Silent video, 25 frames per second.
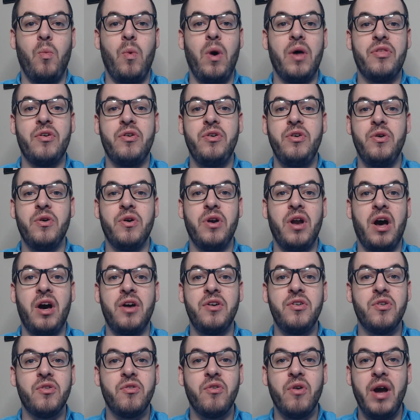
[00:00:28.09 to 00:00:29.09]
Whether you're an
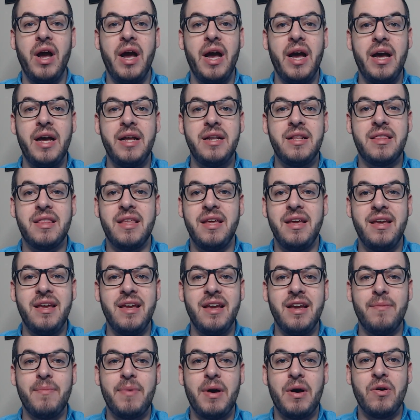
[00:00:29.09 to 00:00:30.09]
undergrad
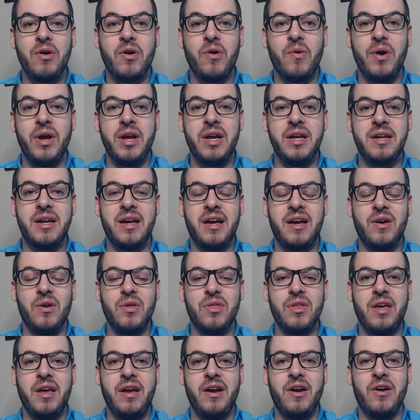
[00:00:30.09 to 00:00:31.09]
thinking about going into
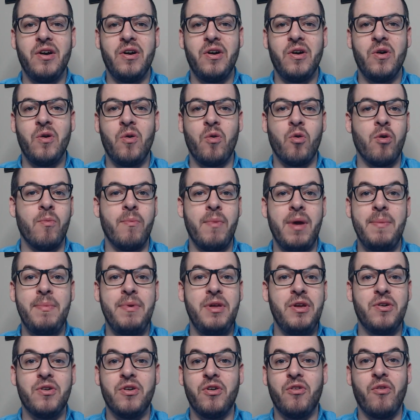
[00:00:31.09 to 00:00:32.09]
healthcare, or
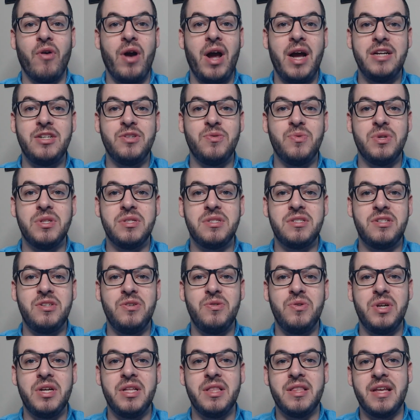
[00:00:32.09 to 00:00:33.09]
maybe you're a graduate
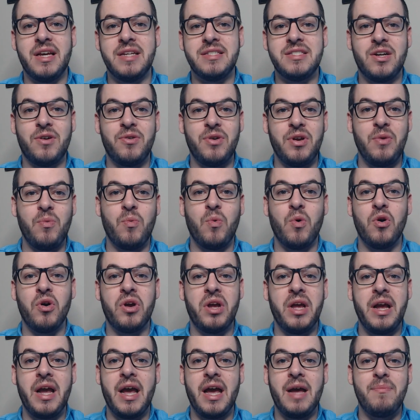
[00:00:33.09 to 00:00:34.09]
student that's already
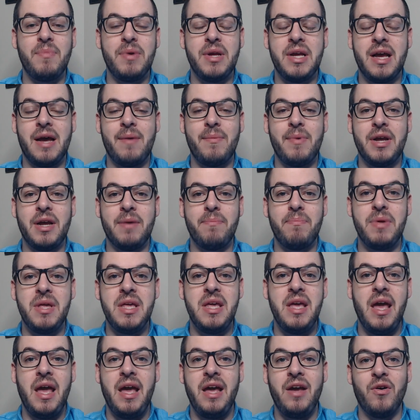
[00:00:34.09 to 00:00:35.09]
working on becoming a
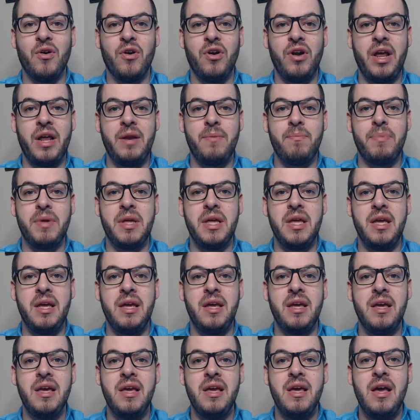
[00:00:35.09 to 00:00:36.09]
PA or an
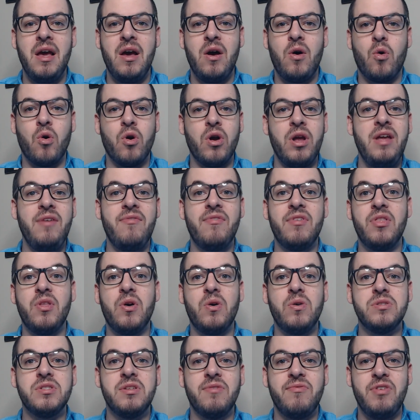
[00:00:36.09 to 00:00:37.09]
NP, or even
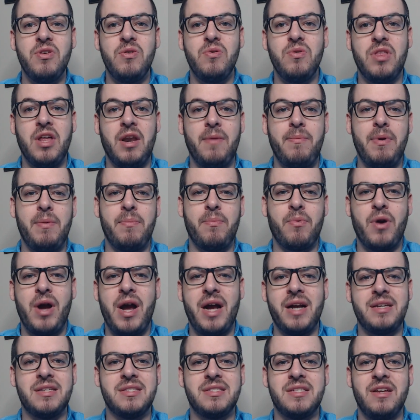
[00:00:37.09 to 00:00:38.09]
those of you that have been
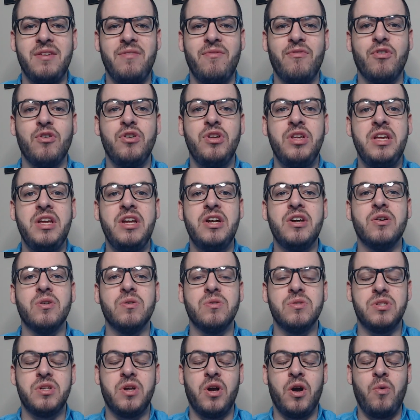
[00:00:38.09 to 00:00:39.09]
practicing for
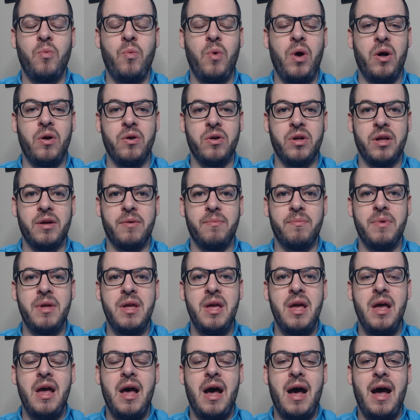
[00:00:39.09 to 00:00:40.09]
years are welcome.
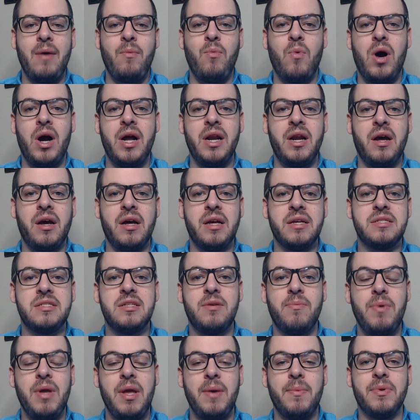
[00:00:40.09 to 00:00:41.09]
I want
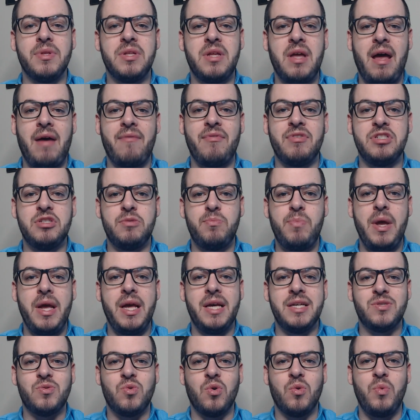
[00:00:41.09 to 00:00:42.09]
us to be able to have a
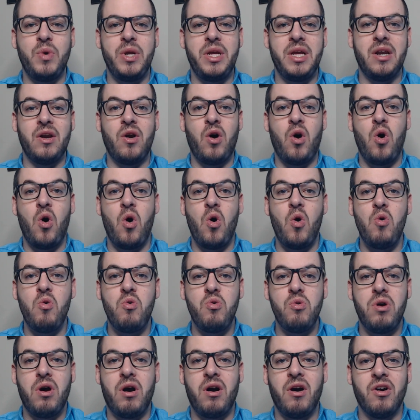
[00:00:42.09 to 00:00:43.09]
space where we can
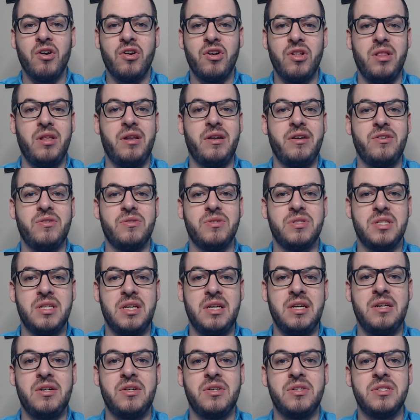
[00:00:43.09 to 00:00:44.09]
hone our clinical
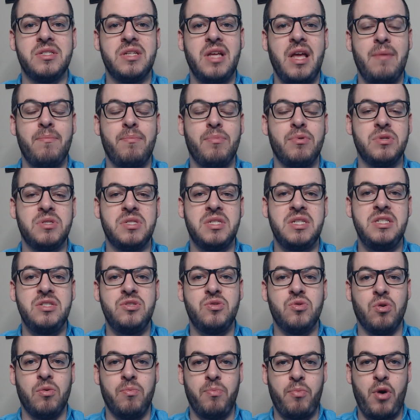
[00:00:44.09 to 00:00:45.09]
skills and
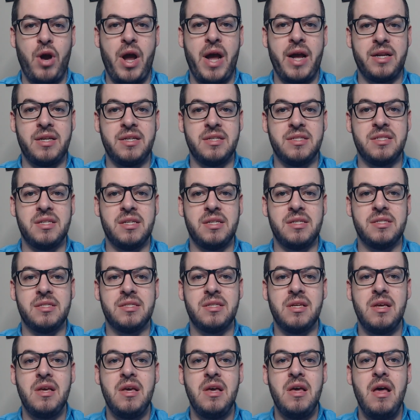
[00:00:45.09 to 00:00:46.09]
procedural
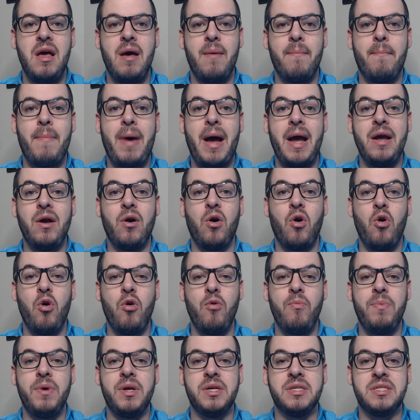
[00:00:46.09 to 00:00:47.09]
practices. My
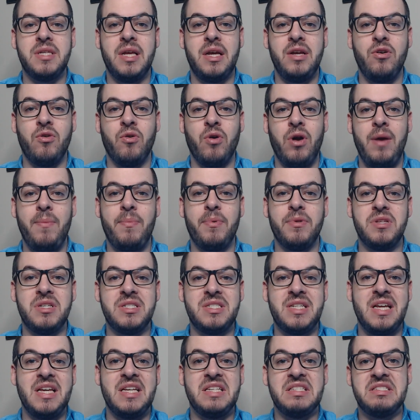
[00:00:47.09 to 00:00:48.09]
hope is that you're able
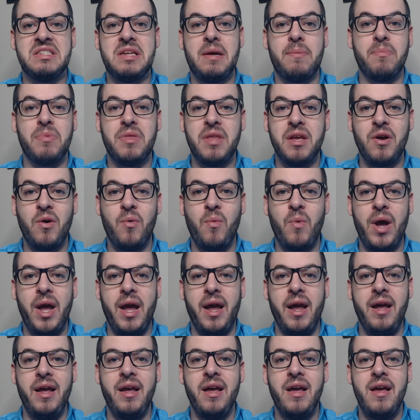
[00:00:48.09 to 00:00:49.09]
to take something
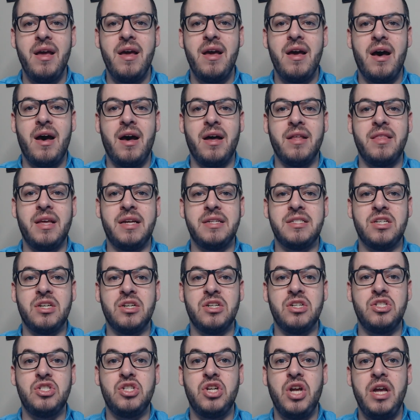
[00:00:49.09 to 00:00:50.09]
away that's
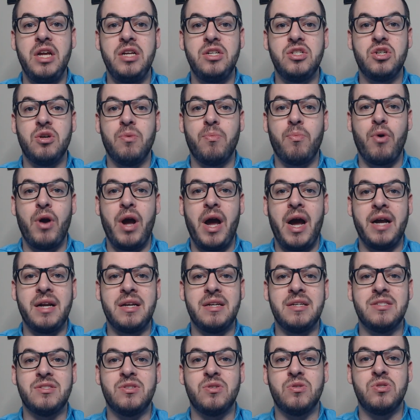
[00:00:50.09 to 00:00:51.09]
going to change your
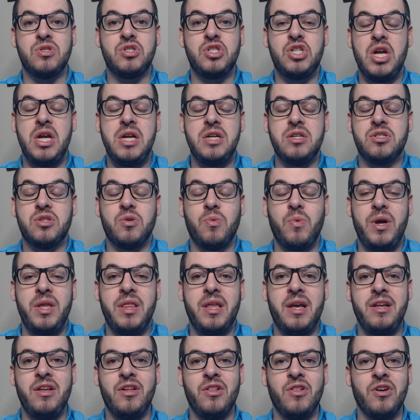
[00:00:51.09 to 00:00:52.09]
practice or change the
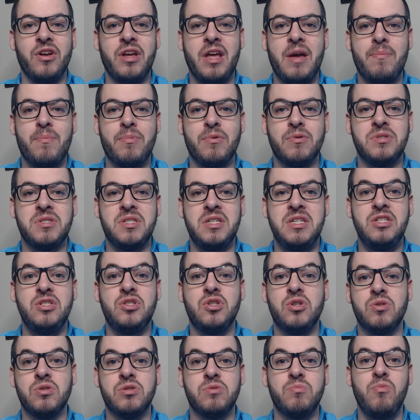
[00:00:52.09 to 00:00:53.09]
way that you look at
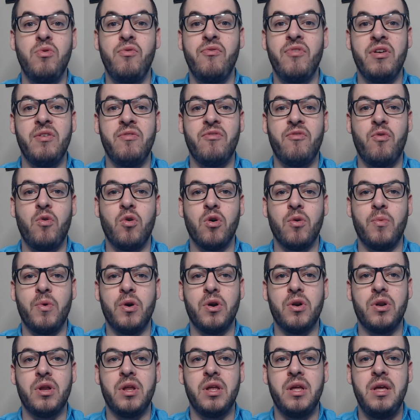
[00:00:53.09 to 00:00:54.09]
procedures moving
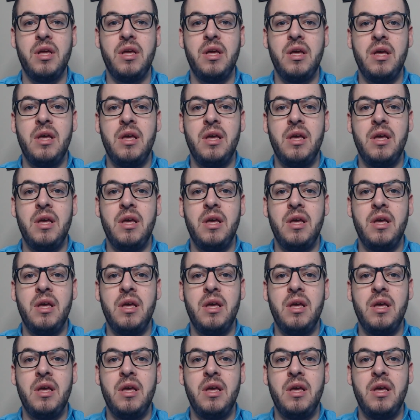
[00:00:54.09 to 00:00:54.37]
forward.